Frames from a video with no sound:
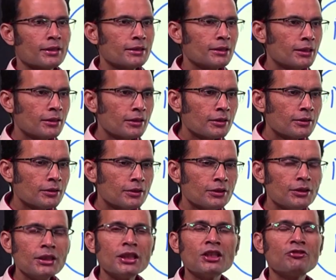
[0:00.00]
the
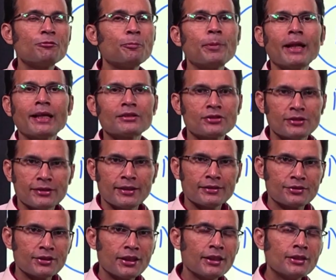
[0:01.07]
nerve
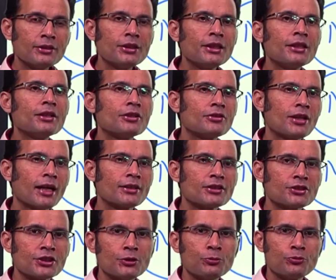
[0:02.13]
plexuses in the
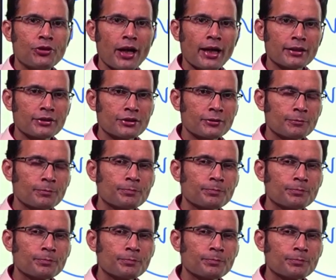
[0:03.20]
digestive tract.